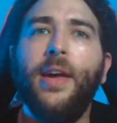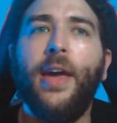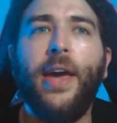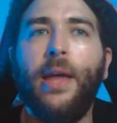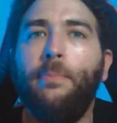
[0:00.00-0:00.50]

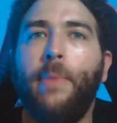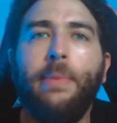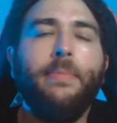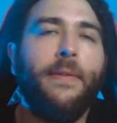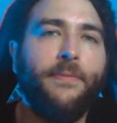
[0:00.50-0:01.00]
And
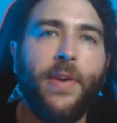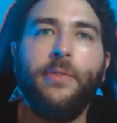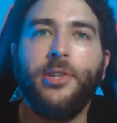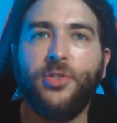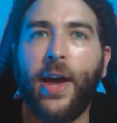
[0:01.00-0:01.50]
maybe my
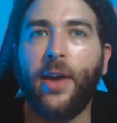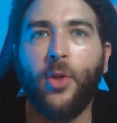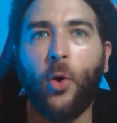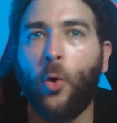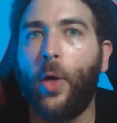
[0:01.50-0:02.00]
favorite track of
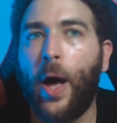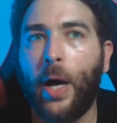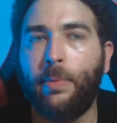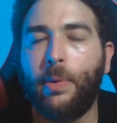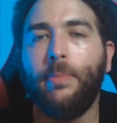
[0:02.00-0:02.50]
the whole
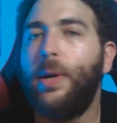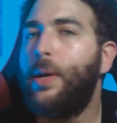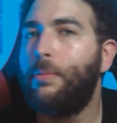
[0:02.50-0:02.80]
album,